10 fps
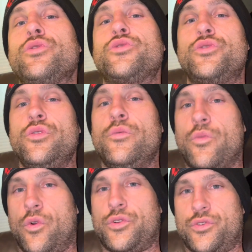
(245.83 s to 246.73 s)
2
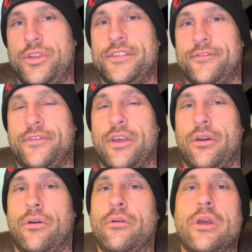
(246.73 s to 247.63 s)
more trees
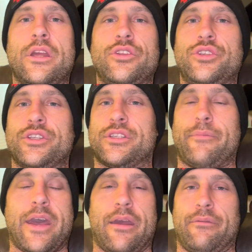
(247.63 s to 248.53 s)
fell just
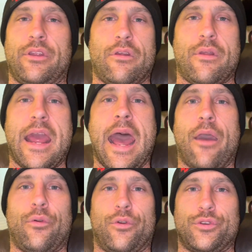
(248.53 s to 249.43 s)
about, an
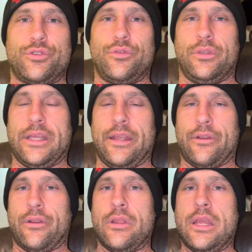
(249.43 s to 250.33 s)
hour or 2
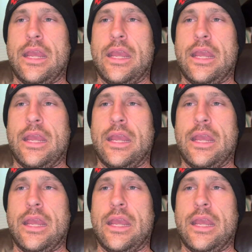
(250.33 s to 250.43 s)
later.